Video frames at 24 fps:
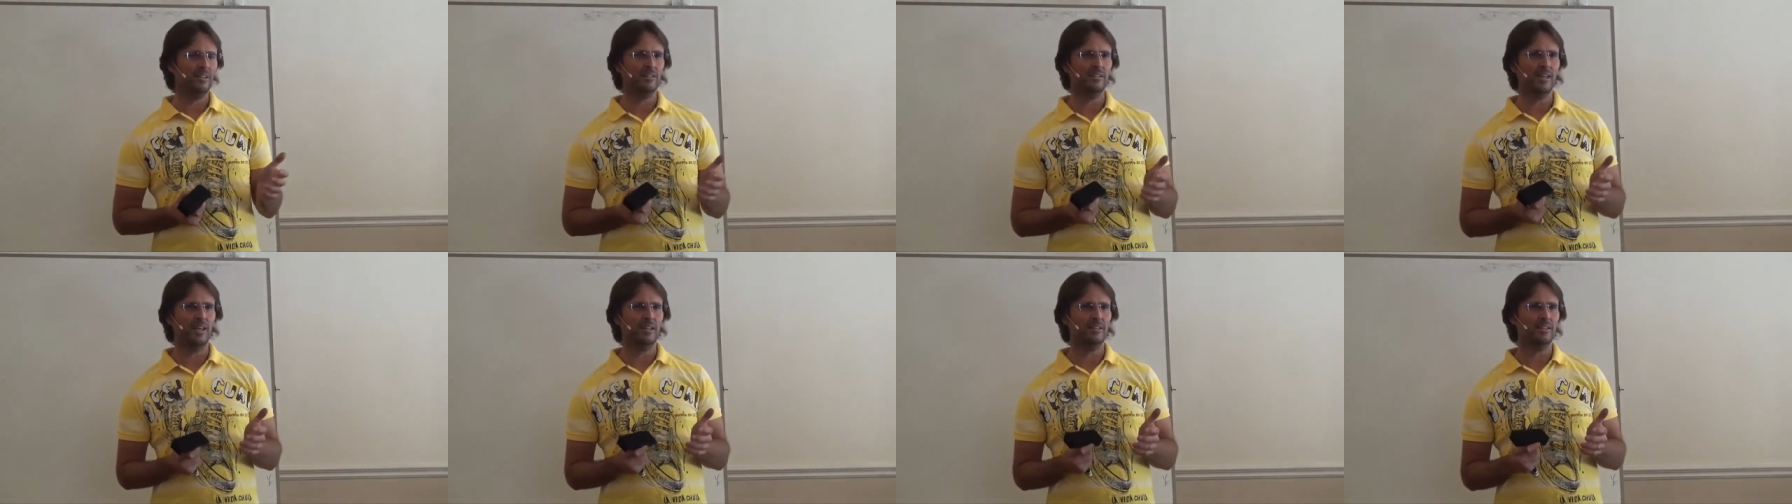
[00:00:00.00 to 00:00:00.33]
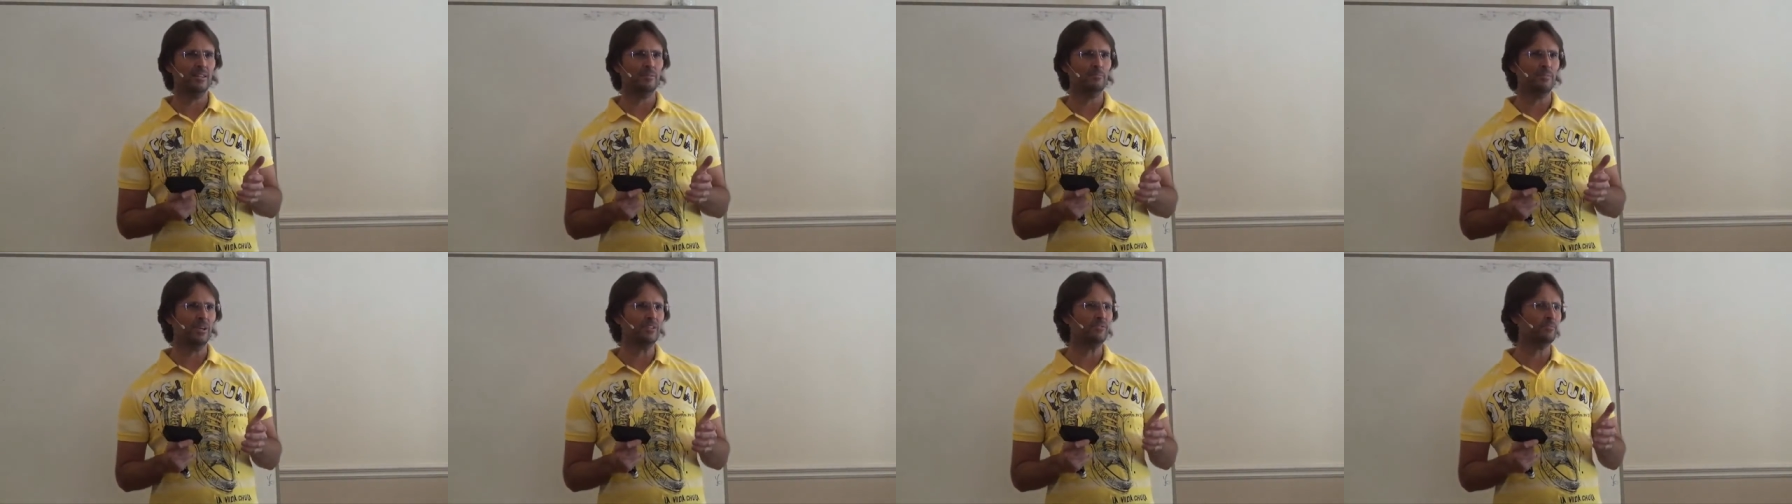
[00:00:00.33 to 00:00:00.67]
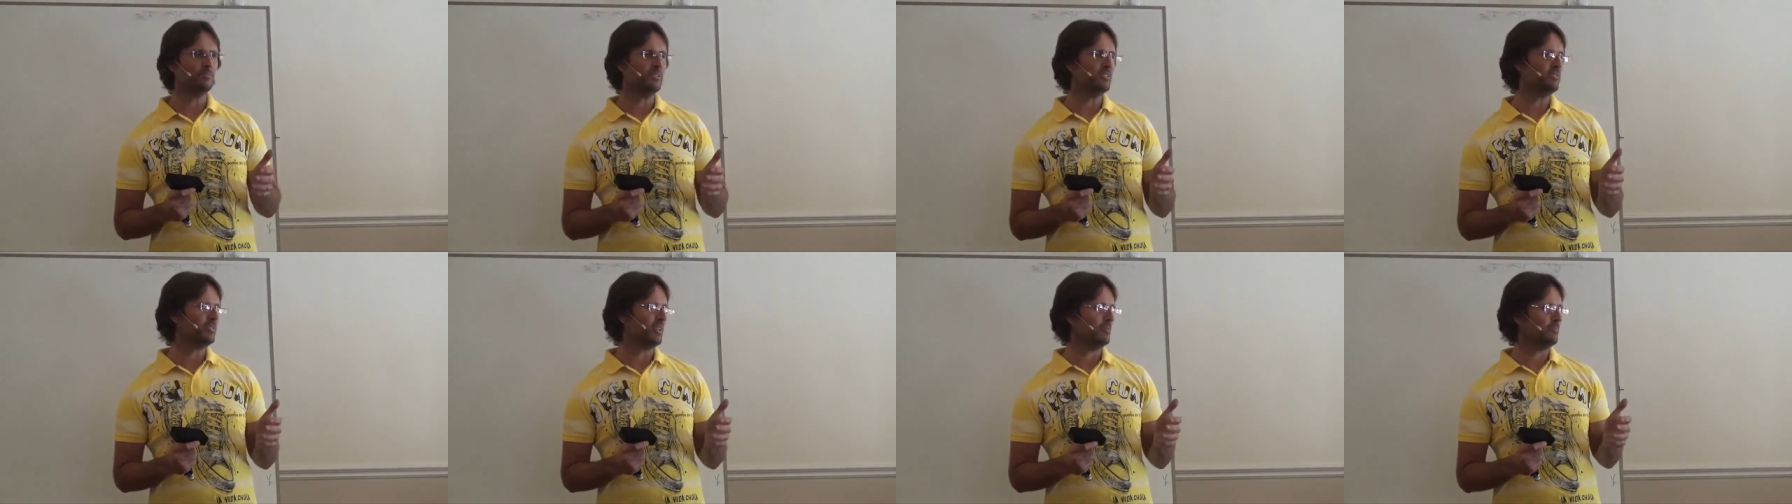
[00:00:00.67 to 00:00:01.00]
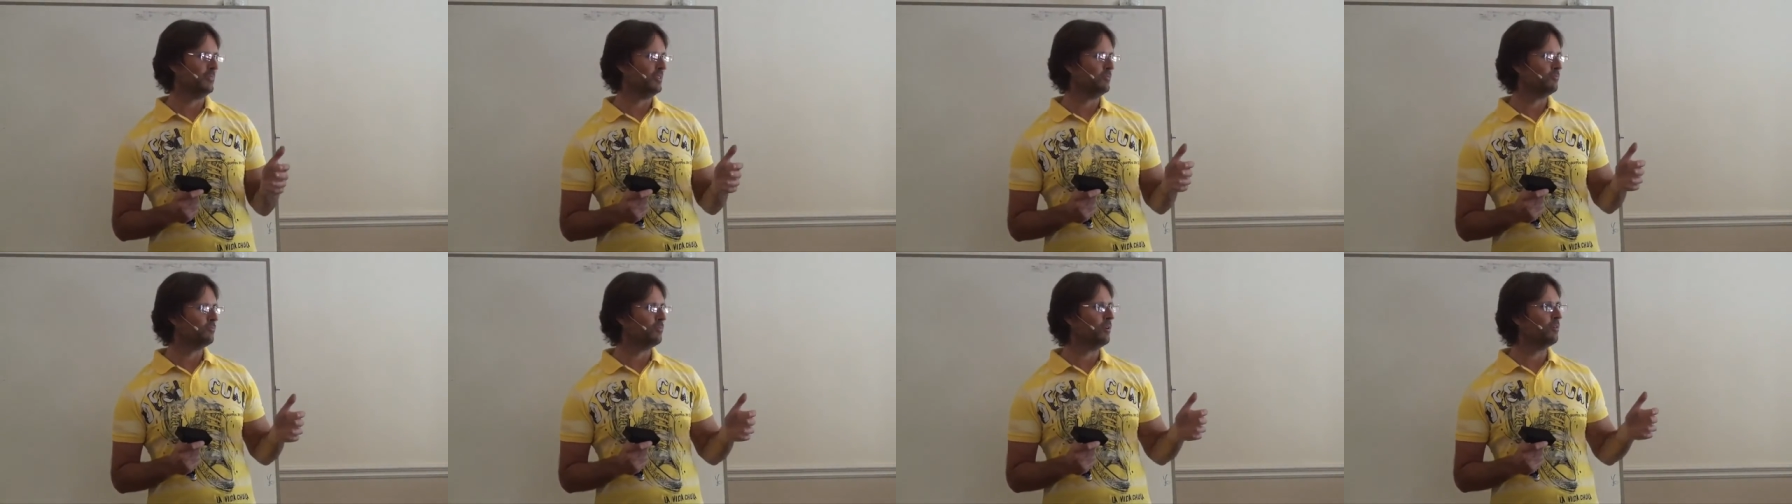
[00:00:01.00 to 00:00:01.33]
that there must be
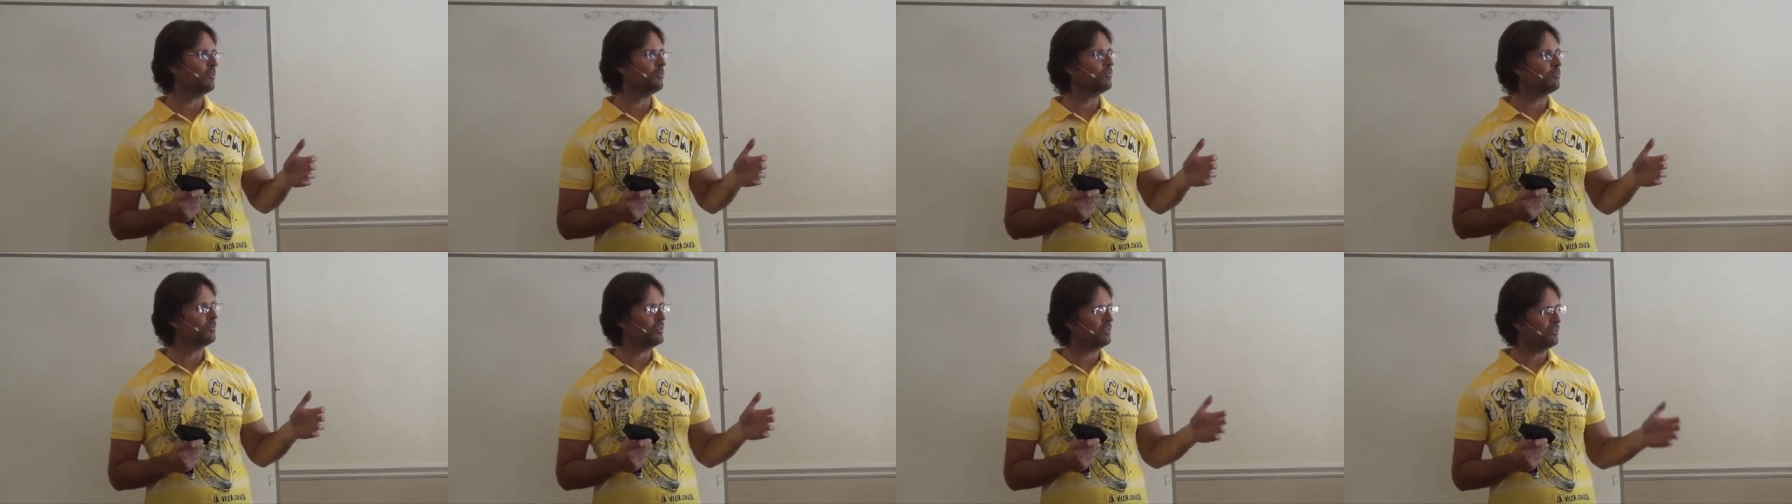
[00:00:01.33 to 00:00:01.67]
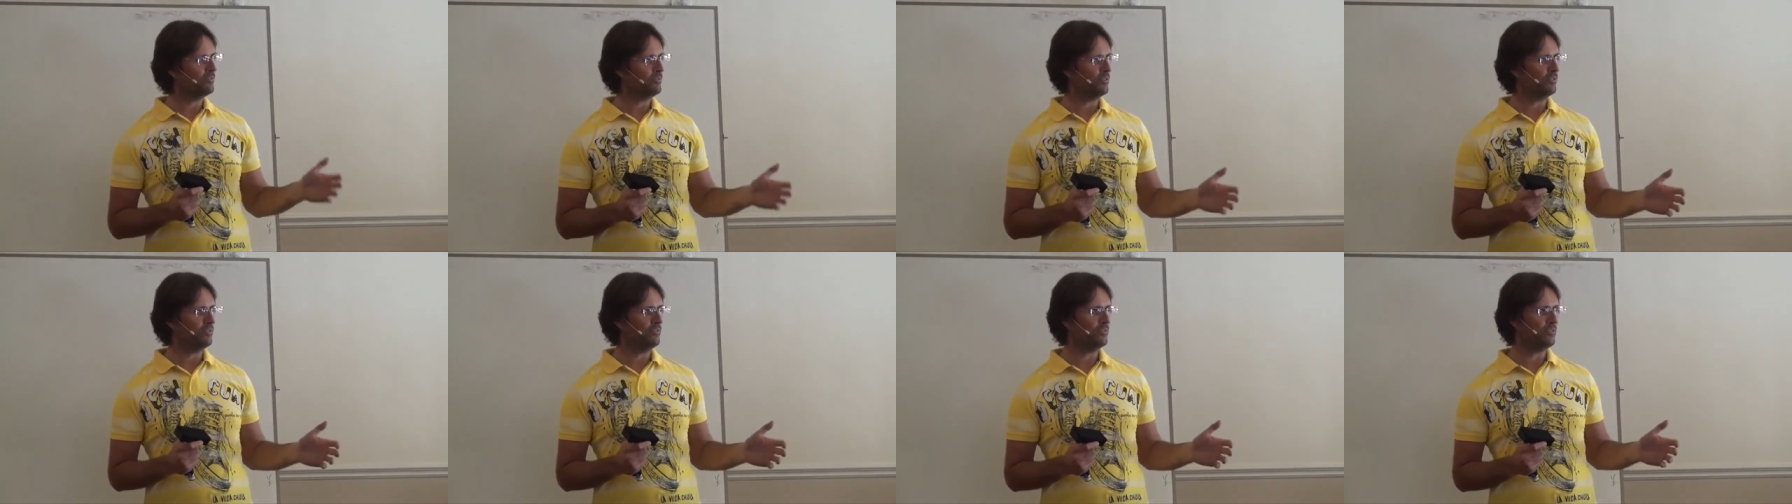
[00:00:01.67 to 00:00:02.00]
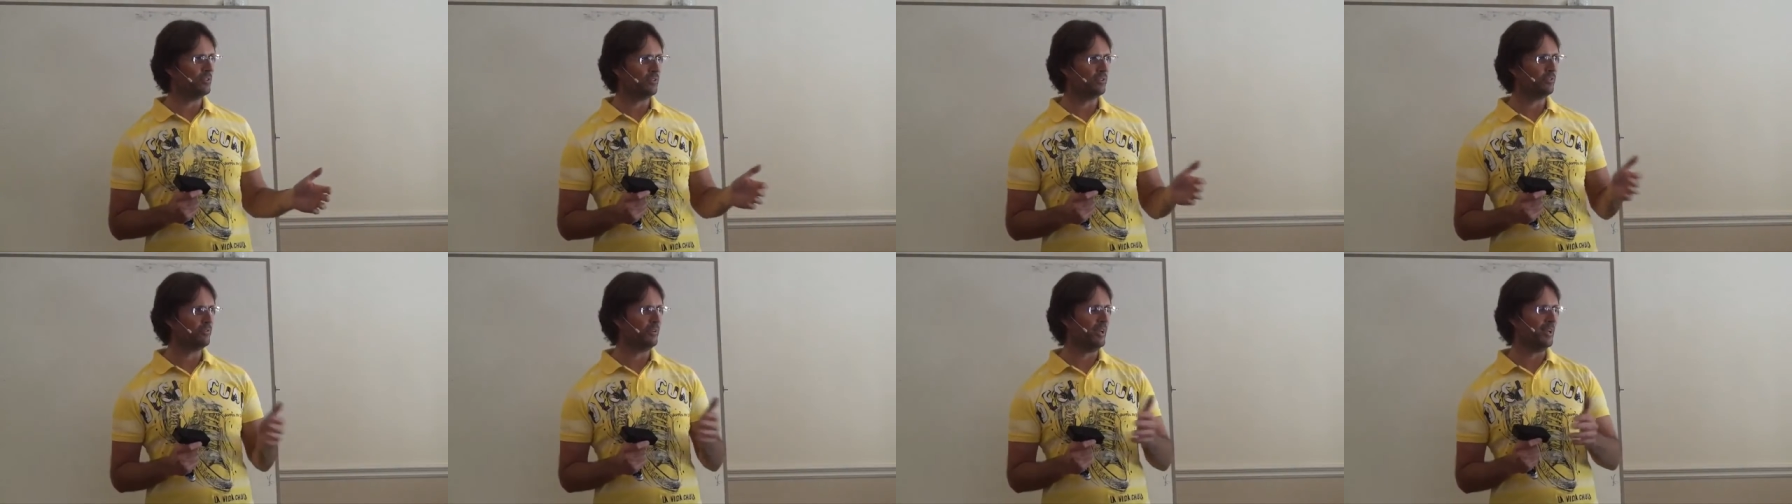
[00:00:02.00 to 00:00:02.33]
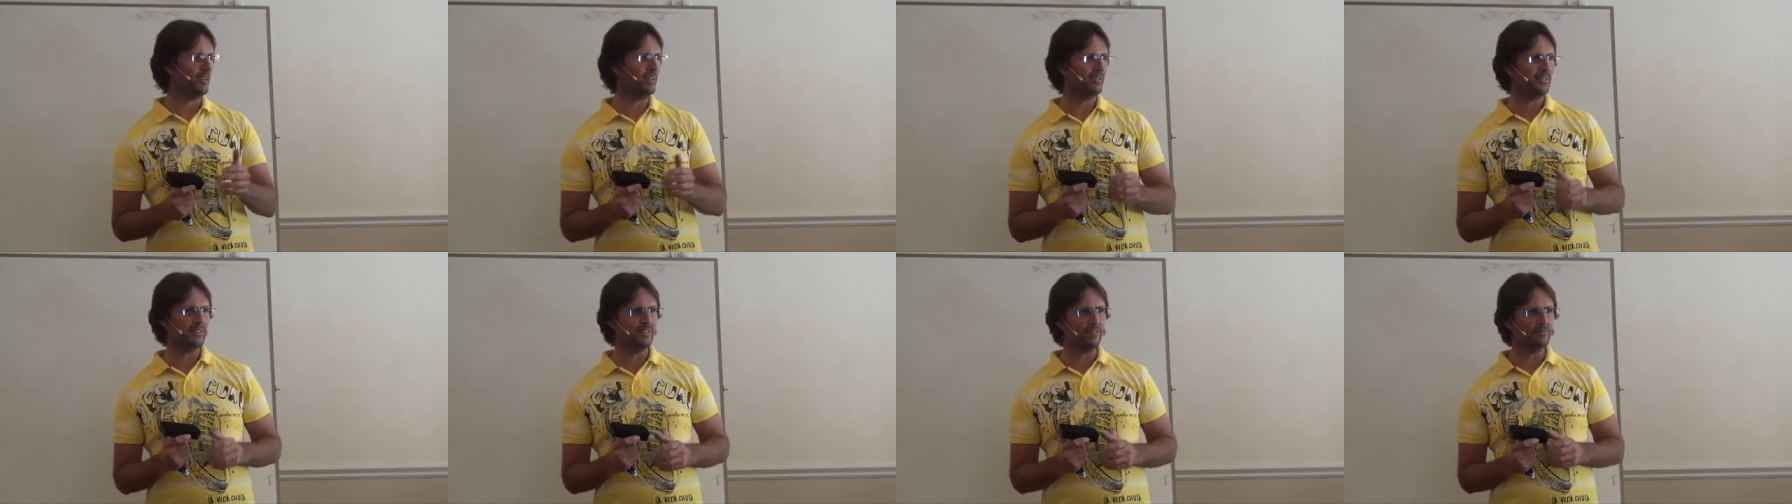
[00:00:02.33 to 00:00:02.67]
something wrong with you that
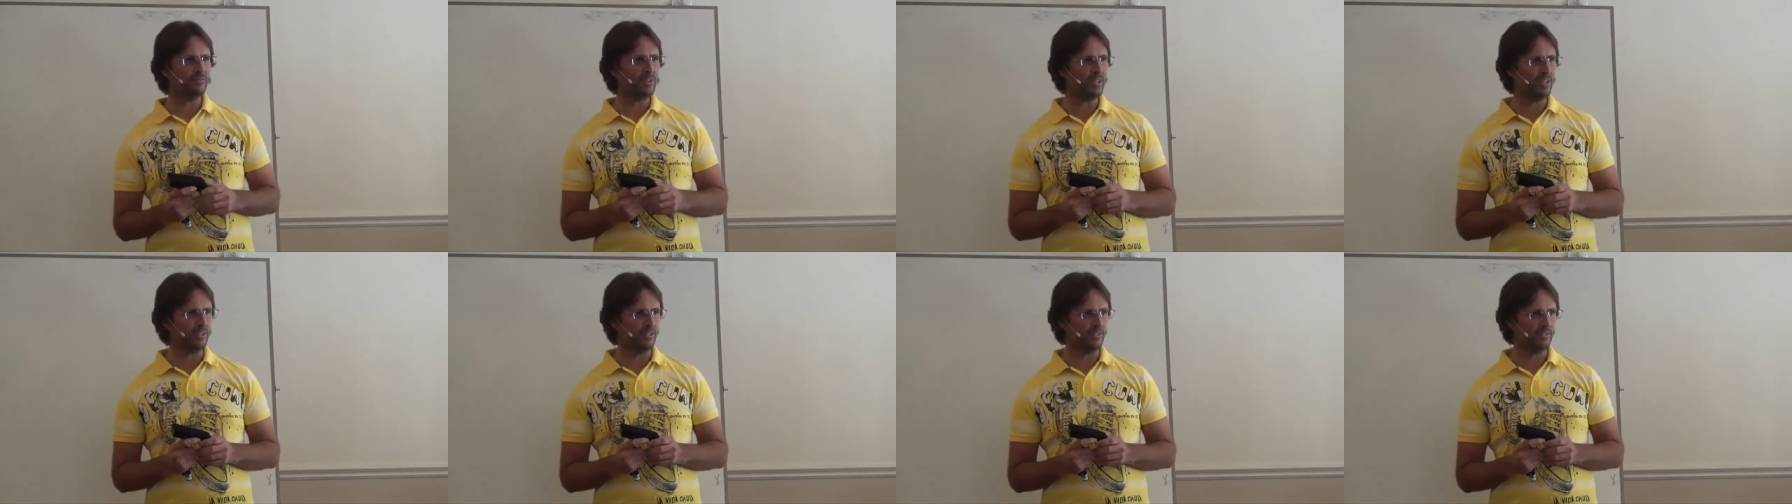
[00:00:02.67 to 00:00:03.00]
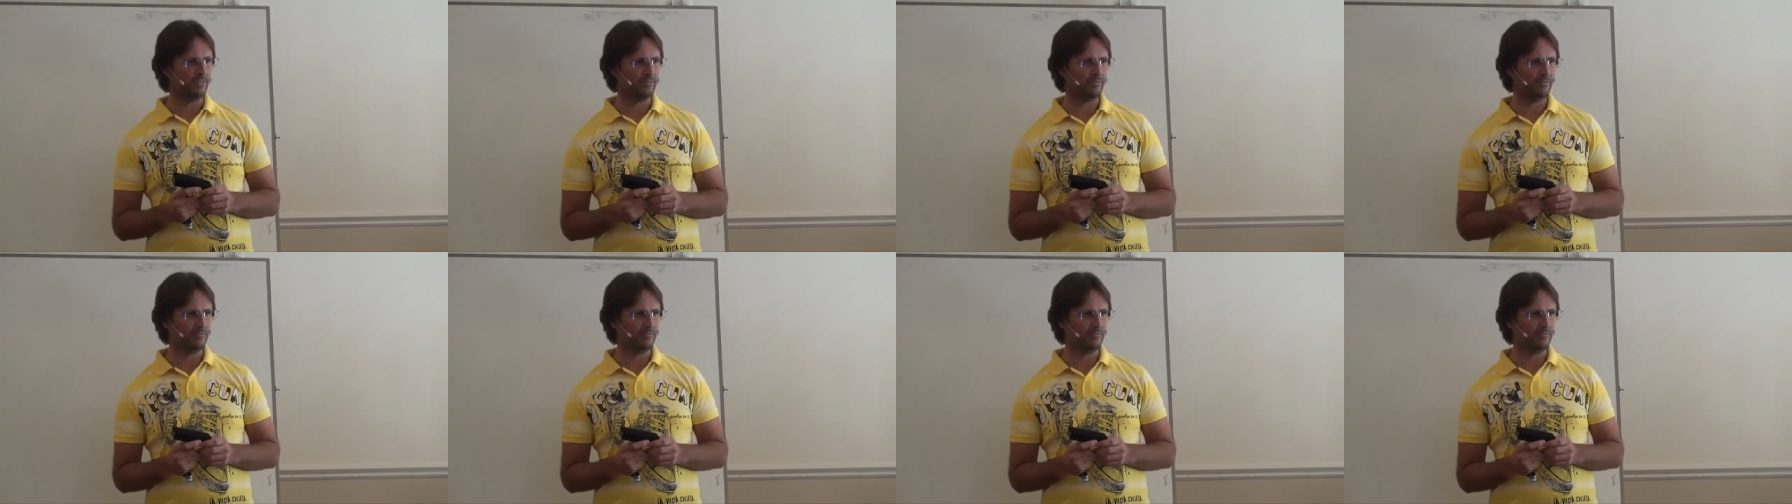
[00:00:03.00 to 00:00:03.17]
created the event.